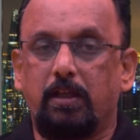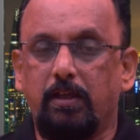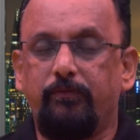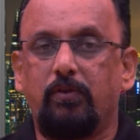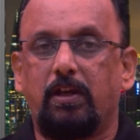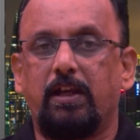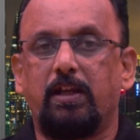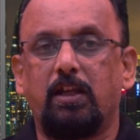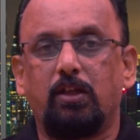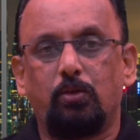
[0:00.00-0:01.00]
If you are
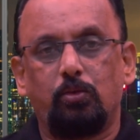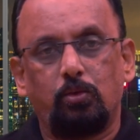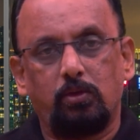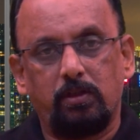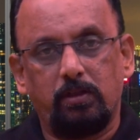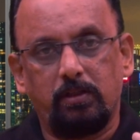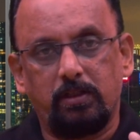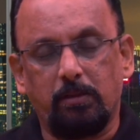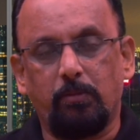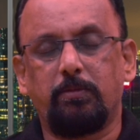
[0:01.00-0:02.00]
lending to
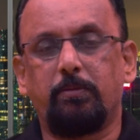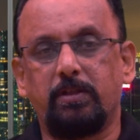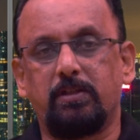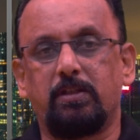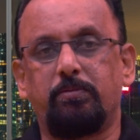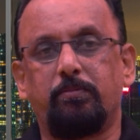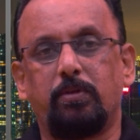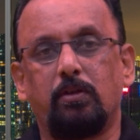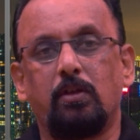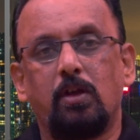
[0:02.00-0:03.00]
some of the business
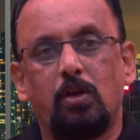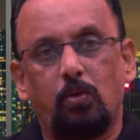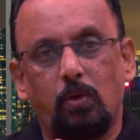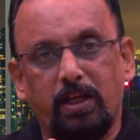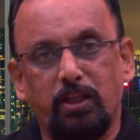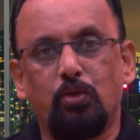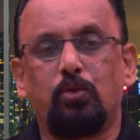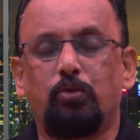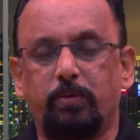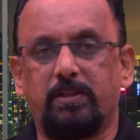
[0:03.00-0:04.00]
people who are new
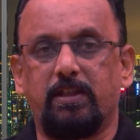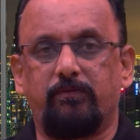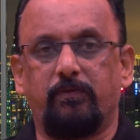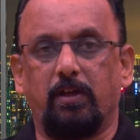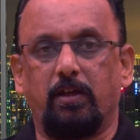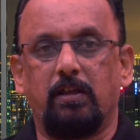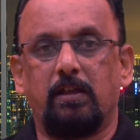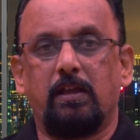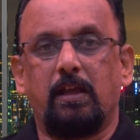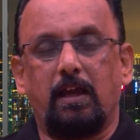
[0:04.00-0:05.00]
to business world
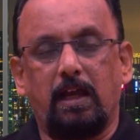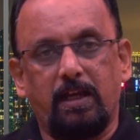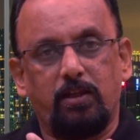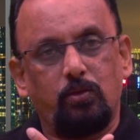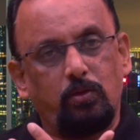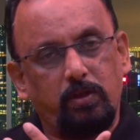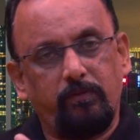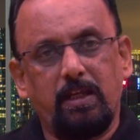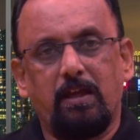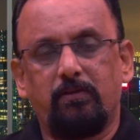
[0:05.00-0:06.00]
and you
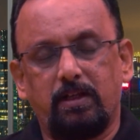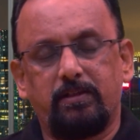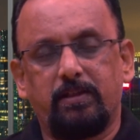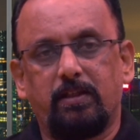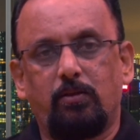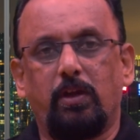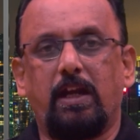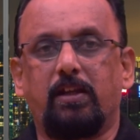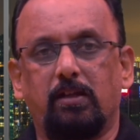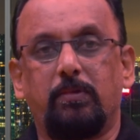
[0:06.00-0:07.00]
even have, let's say,
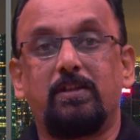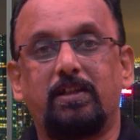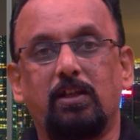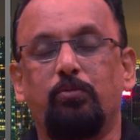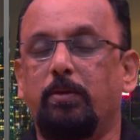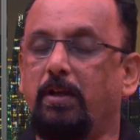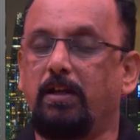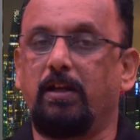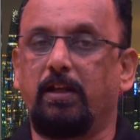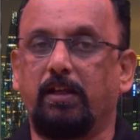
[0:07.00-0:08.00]
collateral, but still you may be
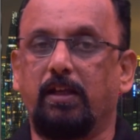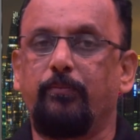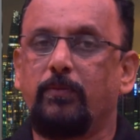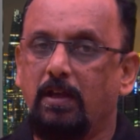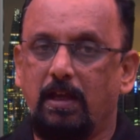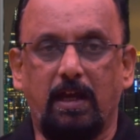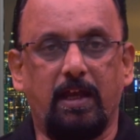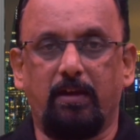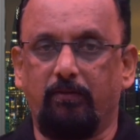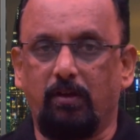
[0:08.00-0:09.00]
undertaking
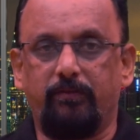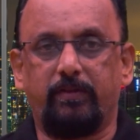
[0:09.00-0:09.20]
higher level of